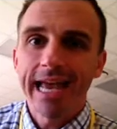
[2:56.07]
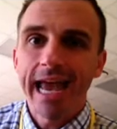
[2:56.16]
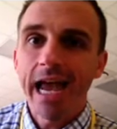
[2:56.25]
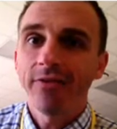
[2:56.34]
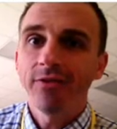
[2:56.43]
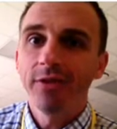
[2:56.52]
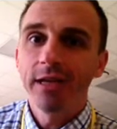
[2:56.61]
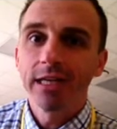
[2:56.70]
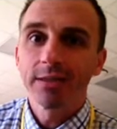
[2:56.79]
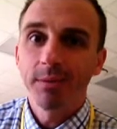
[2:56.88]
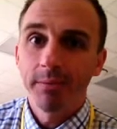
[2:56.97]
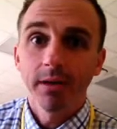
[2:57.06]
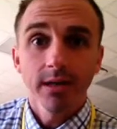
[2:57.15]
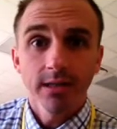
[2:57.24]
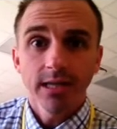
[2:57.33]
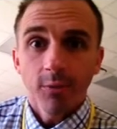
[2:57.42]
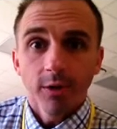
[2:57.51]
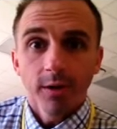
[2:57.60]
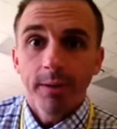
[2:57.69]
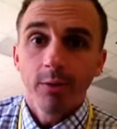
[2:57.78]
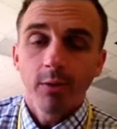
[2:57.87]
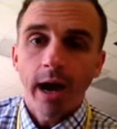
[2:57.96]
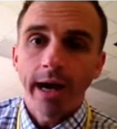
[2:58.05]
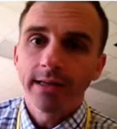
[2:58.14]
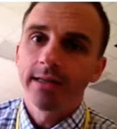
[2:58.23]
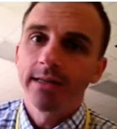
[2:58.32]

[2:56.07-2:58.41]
after the experiment because they want to be right.